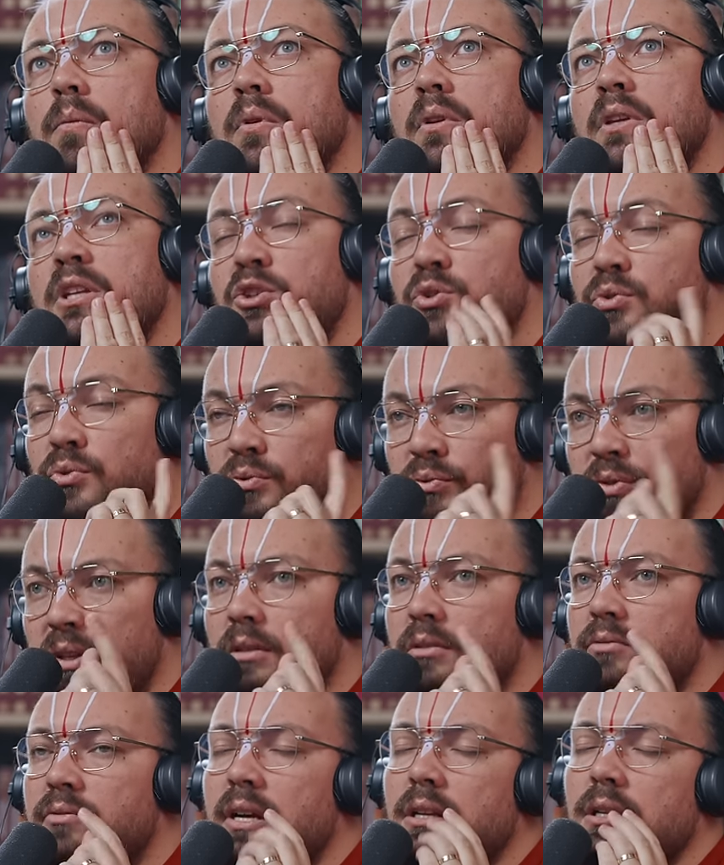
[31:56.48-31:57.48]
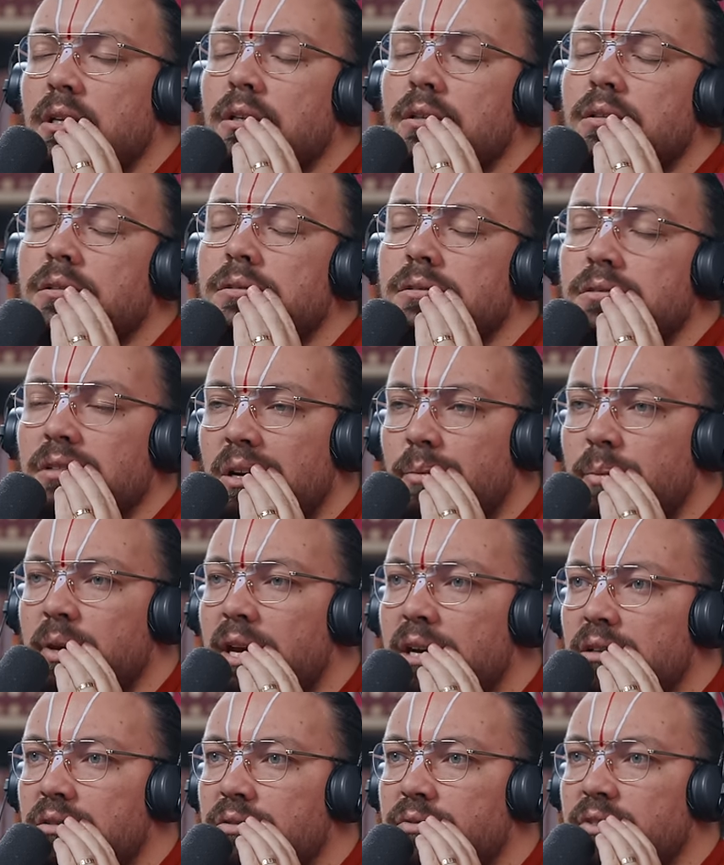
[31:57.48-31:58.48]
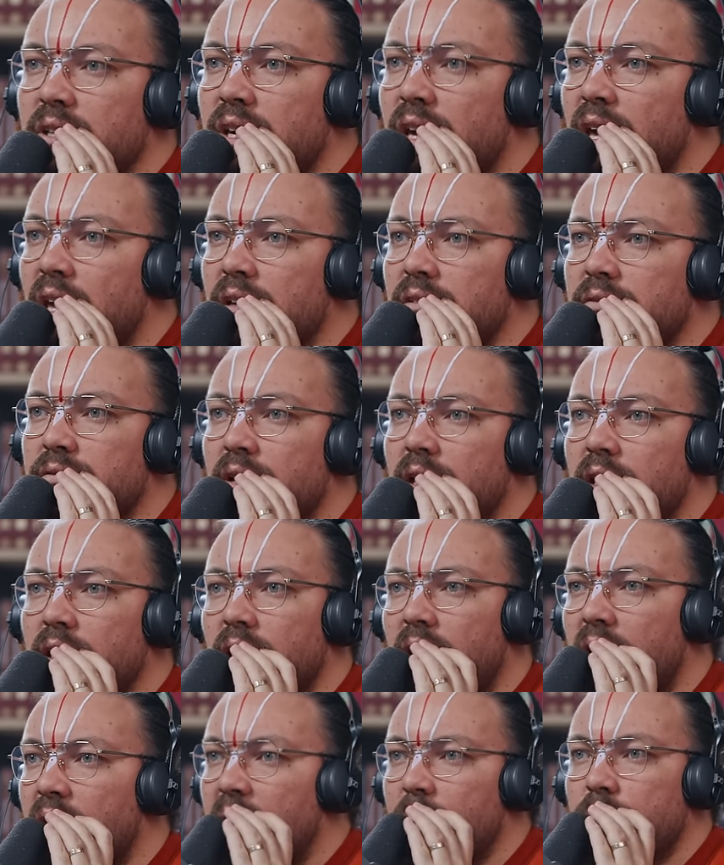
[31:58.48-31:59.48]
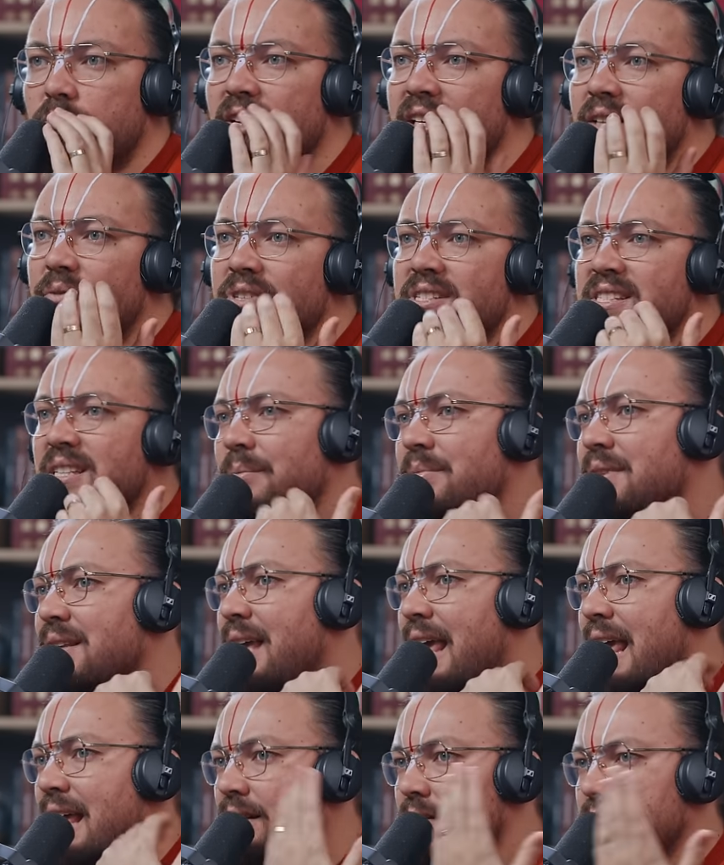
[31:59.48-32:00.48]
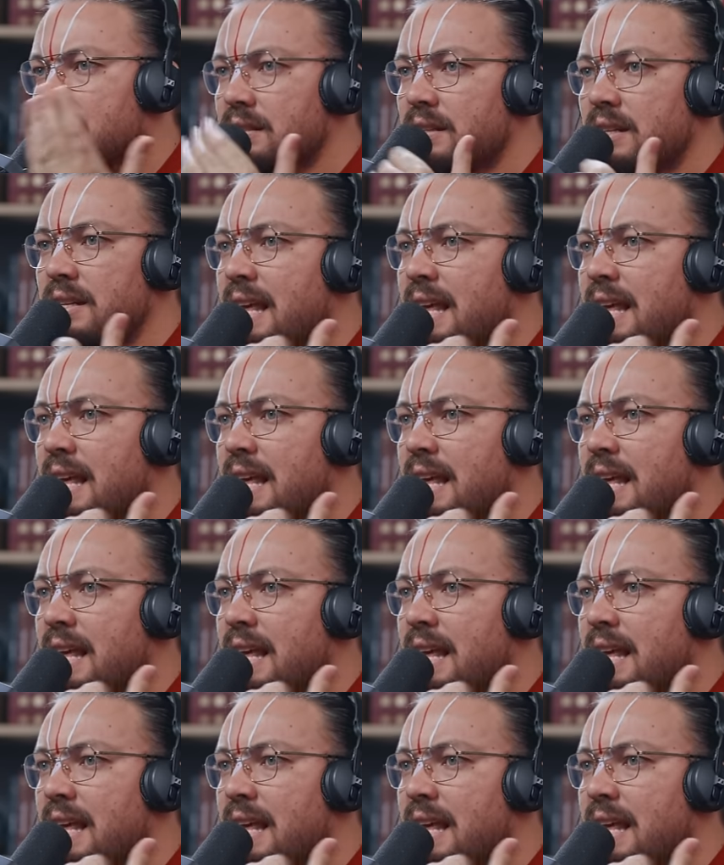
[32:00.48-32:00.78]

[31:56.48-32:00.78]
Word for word: did you feel ready coming out of the cave like i'm ready for something else the